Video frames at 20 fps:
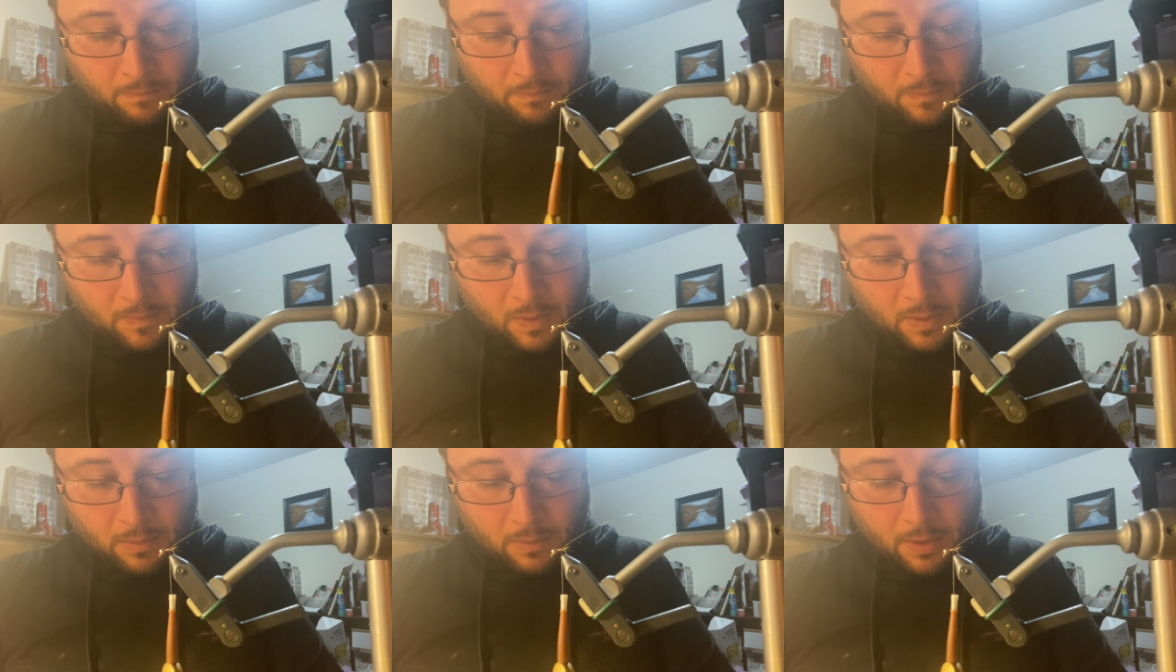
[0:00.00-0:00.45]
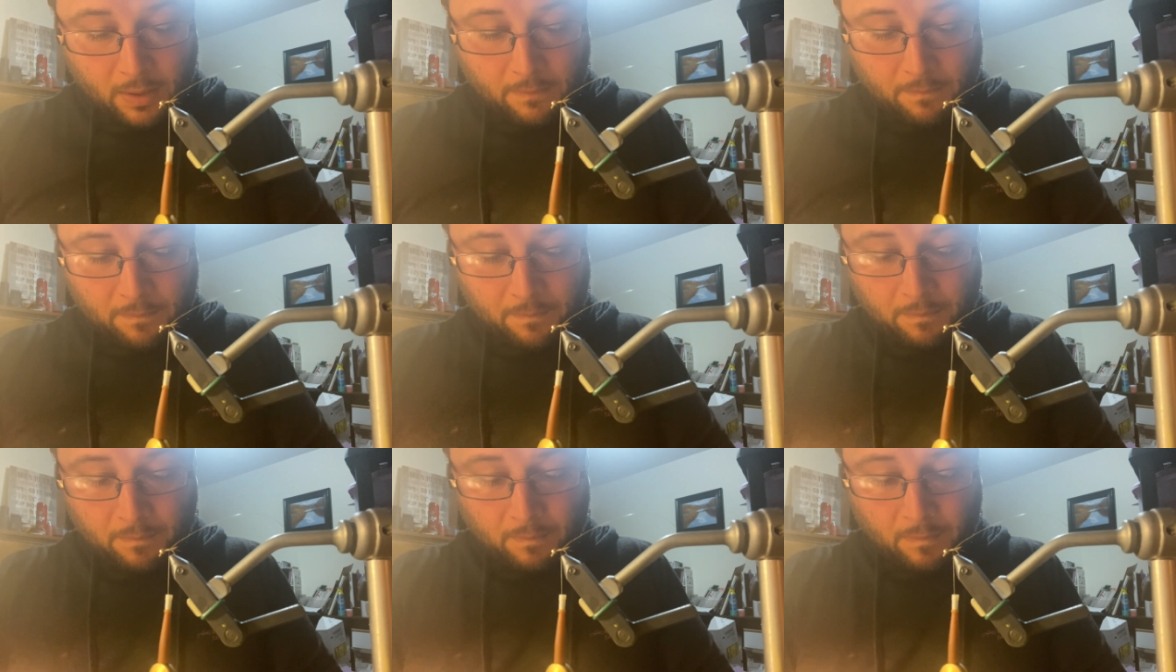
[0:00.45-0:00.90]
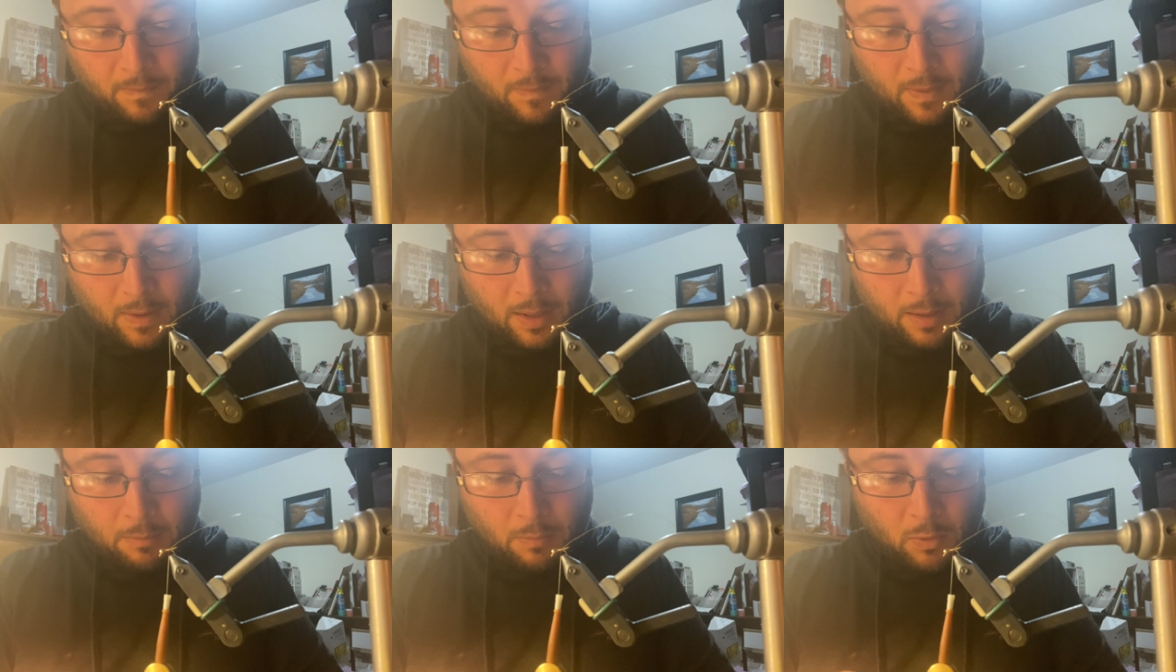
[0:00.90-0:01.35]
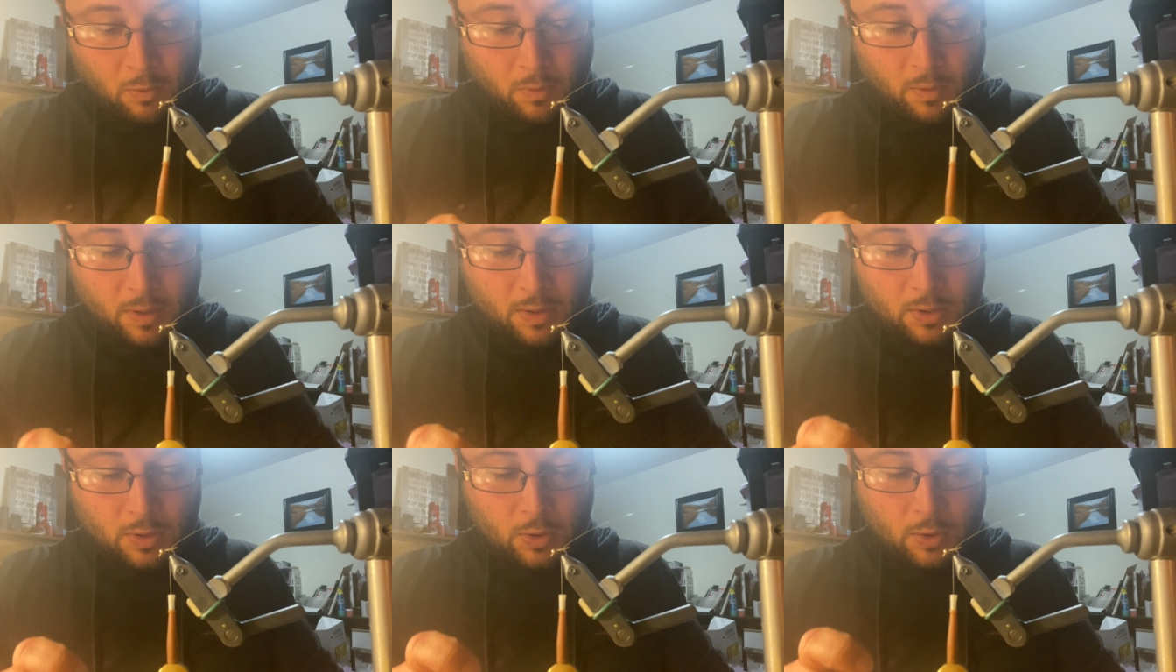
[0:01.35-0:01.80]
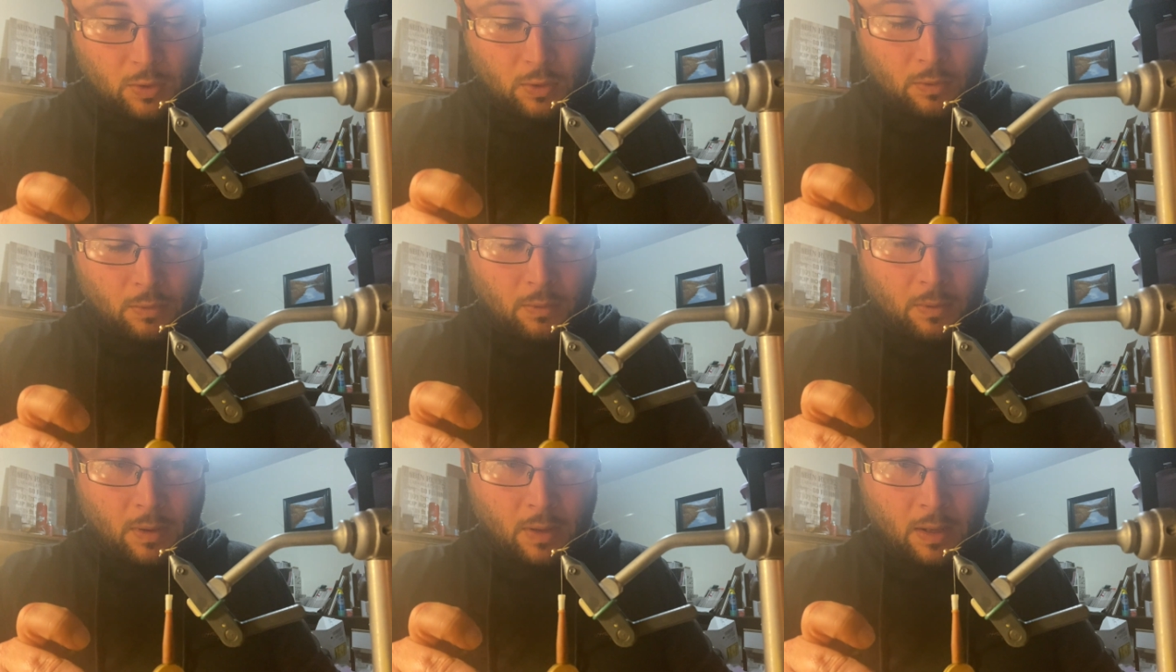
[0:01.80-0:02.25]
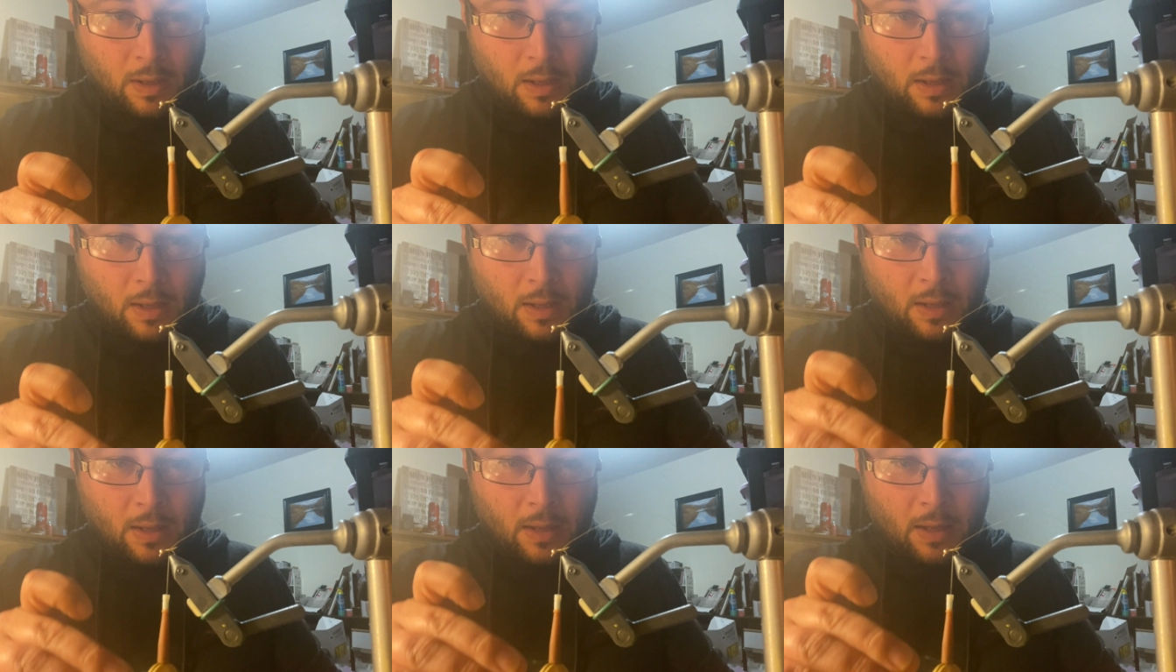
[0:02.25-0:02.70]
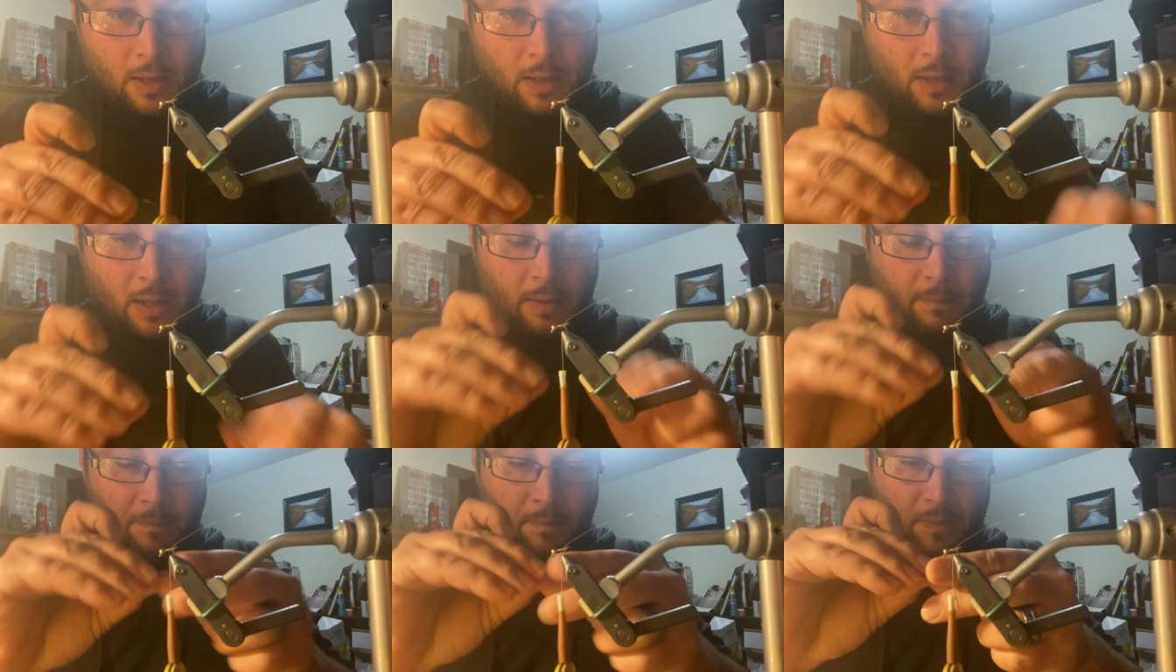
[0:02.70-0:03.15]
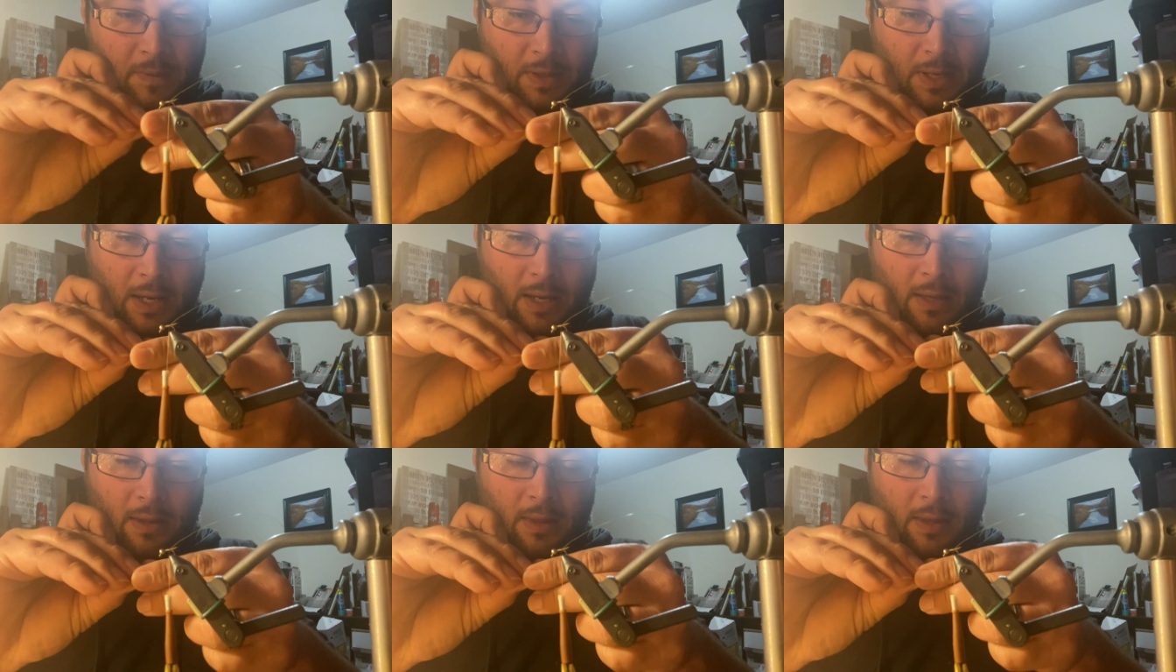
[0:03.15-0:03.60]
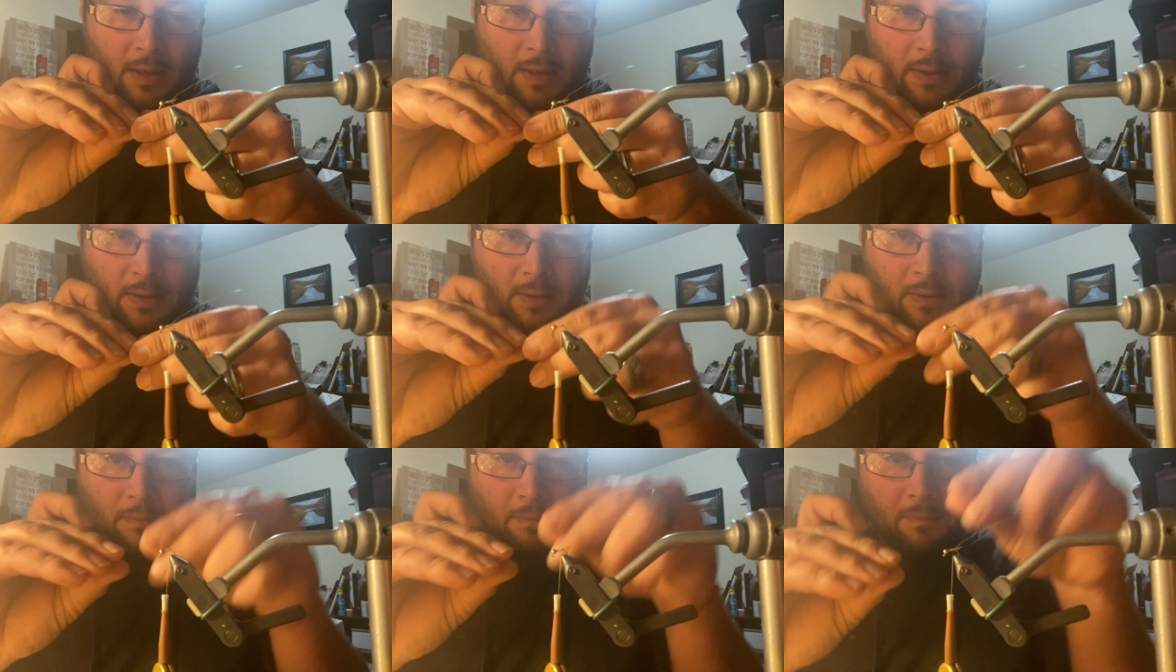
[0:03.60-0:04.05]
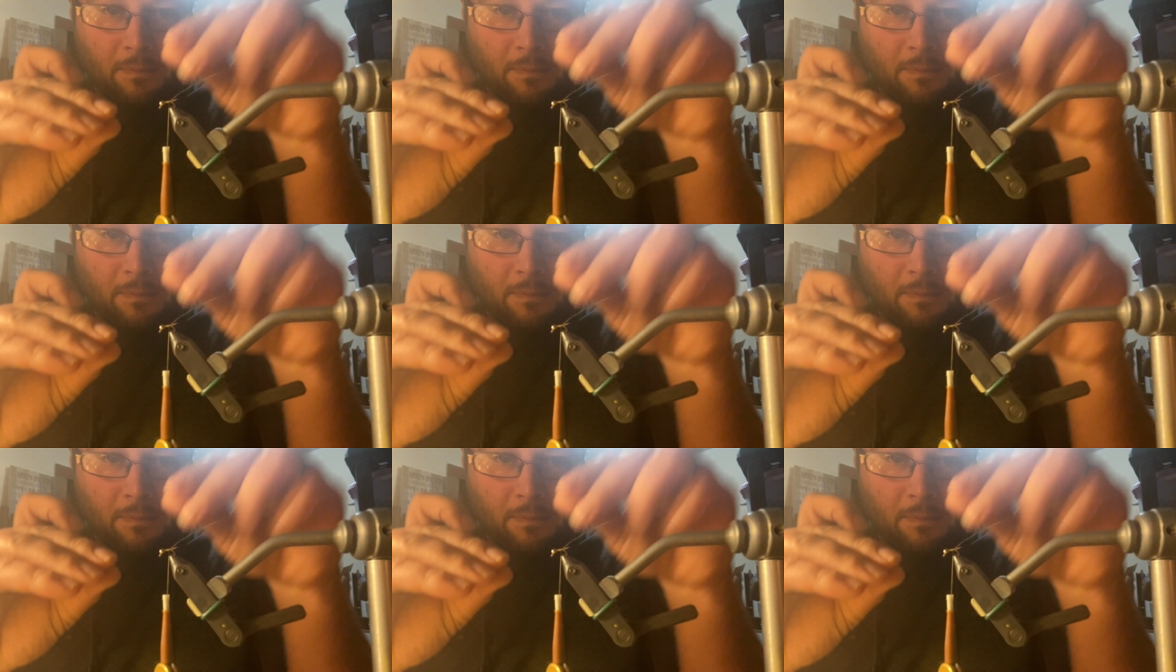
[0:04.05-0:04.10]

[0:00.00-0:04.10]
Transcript: all right, I'm going to take this,